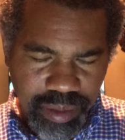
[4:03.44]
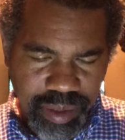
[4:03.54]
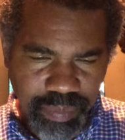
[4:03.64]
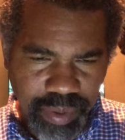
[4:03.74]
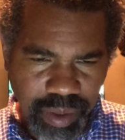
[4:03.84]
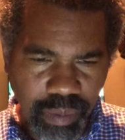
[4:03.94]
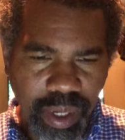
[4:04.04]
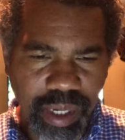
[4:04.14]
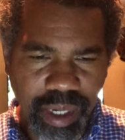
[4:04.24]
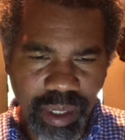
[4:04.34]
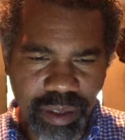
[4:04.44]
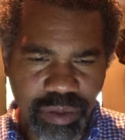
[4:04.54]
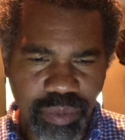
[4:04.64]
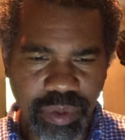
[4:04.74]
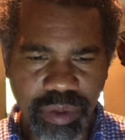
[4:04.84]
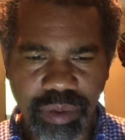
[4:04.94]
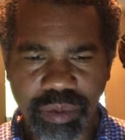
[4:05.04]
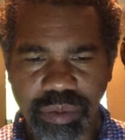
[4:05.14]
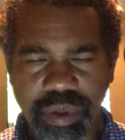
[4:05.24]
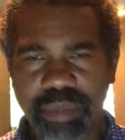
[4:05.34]
to be quite honest with
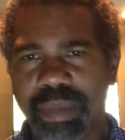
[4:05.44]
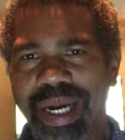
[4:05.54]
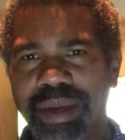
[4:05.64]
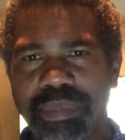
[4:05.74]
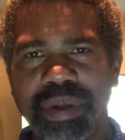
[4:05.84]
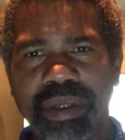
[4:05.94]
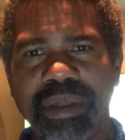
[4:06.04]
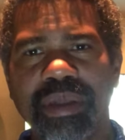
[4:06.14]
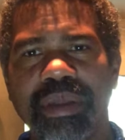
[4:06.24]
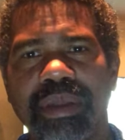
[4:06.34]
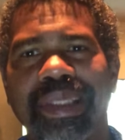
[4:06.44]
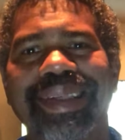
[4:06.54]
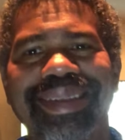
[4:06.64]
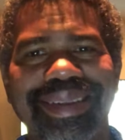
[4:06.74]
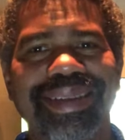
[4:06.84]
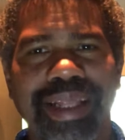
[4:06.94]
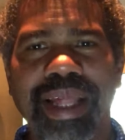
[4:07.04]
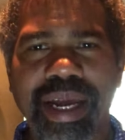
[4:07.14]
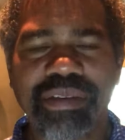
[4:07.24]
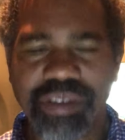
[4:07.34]
you, in my opinion, this is a
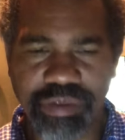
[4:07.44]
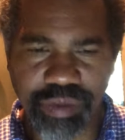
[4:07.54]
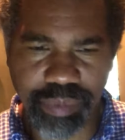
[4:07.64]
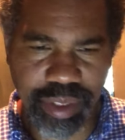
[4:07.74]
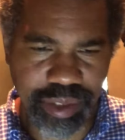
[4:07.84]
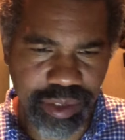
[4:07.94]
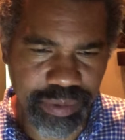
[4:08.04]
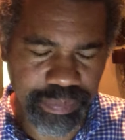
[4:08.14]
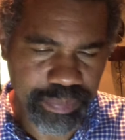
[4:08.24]
lot of information.